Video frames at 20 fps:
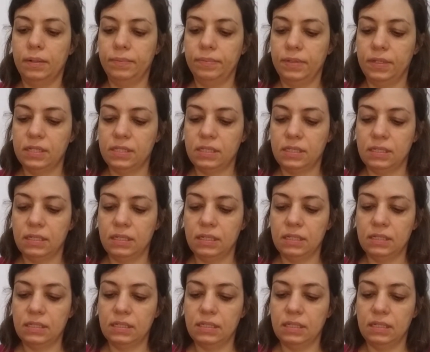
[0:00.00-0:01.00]
this
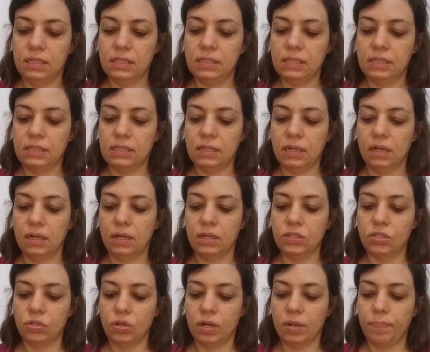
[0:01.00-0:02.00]

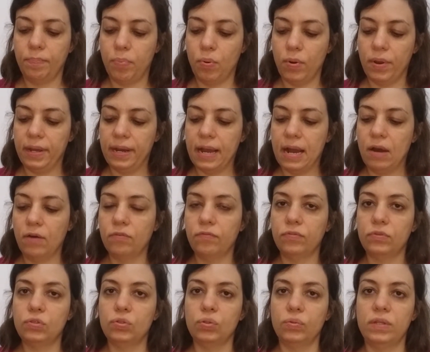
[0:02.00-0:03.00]
is gonna point out
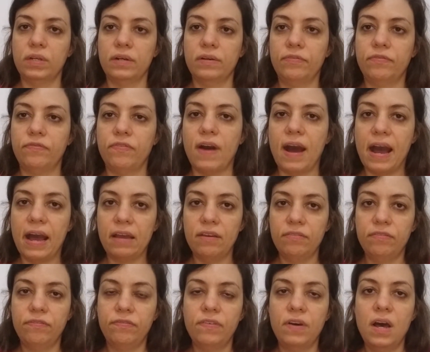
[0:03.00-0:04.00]
to the five.
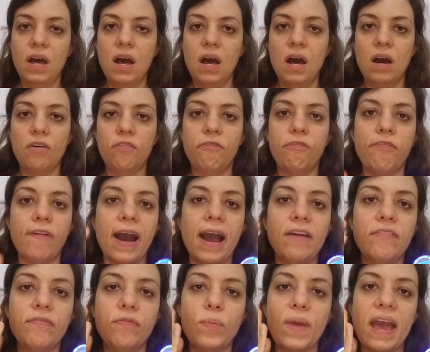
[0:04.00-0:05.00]

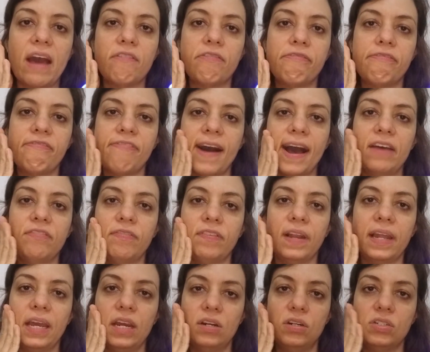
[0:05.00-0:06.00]
We have 5
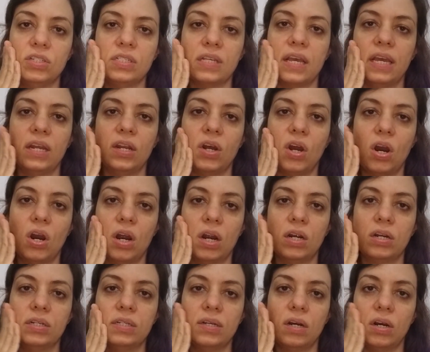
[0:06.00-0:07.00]
layers in
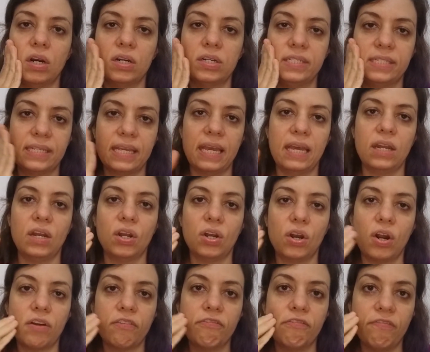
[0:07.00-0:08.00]
our skin,
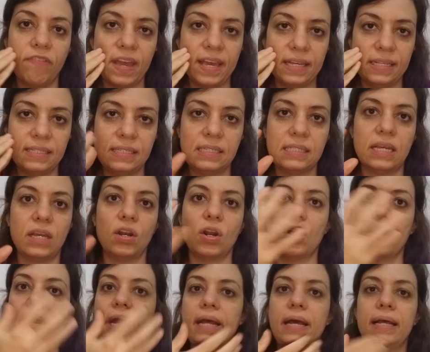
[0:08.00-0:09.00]
in our face, in
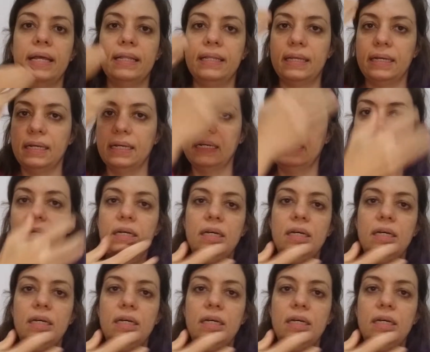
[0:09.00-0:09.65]
the